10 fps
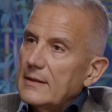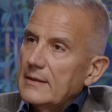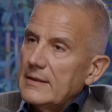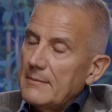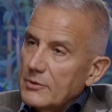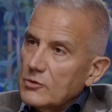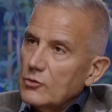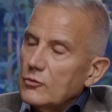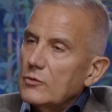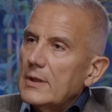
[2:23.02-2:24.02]
number
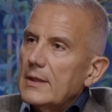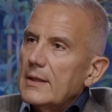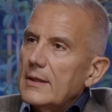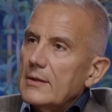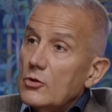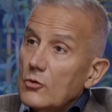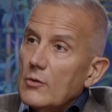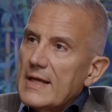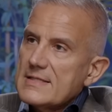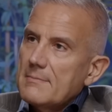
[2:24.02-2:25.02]
two,
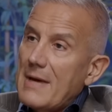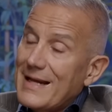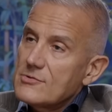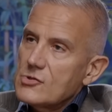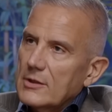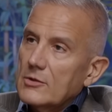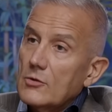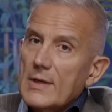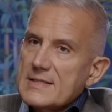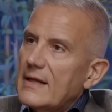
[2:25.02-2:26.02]
you as the manager,
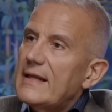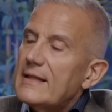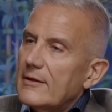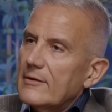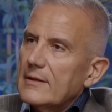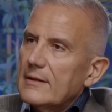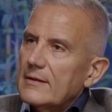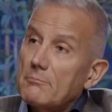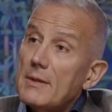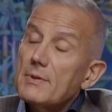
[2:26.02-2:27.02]
you as the leader,
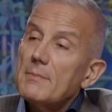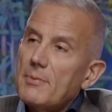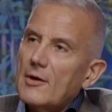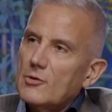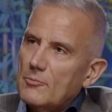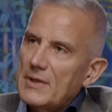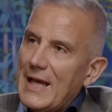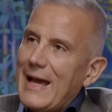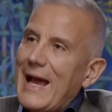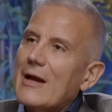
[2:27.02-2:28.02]
be prepared to be
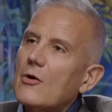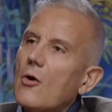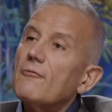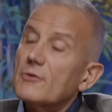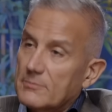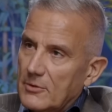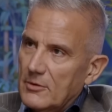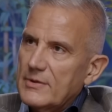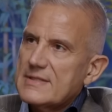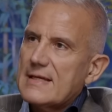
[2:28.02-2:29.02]
uncomfortable
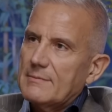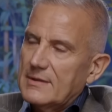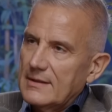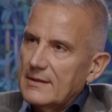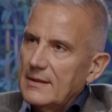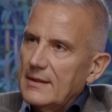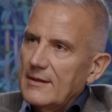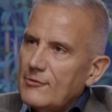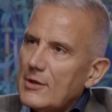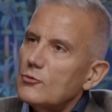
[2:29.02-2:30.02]
with something.
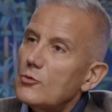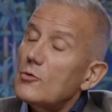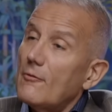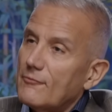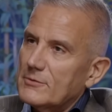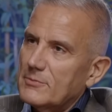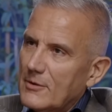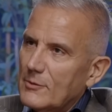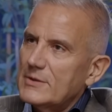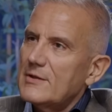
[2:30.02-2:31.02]
If you are too
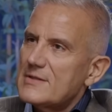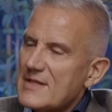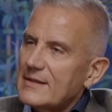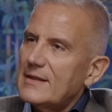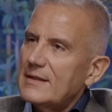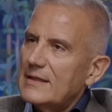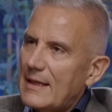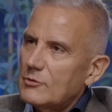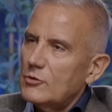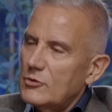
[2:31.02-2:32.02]
comfortable with the result that they
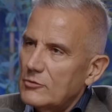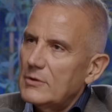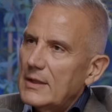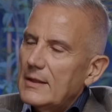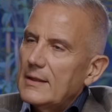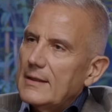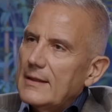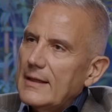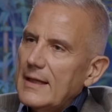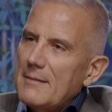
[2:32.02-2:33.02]
come to you,
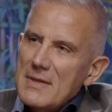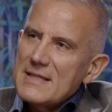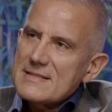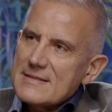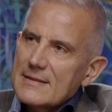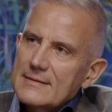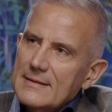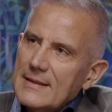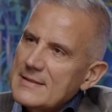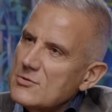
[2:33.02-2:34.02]
it means
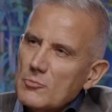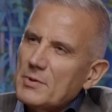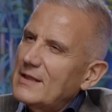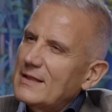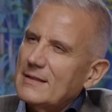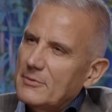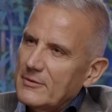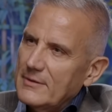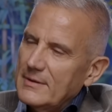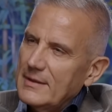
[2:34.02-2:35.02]
it's too
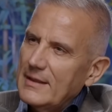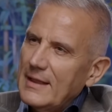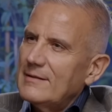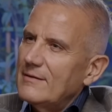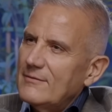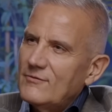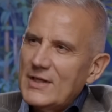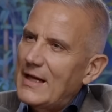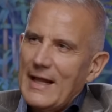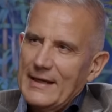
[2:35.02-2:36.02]
predictable, and
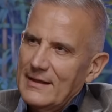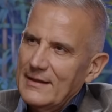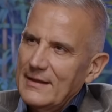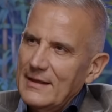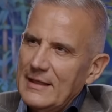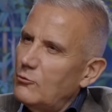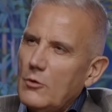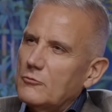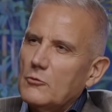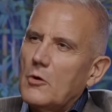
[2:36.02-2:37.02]
very likely it
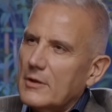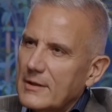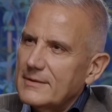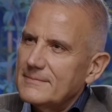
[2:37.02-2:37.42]
won't work.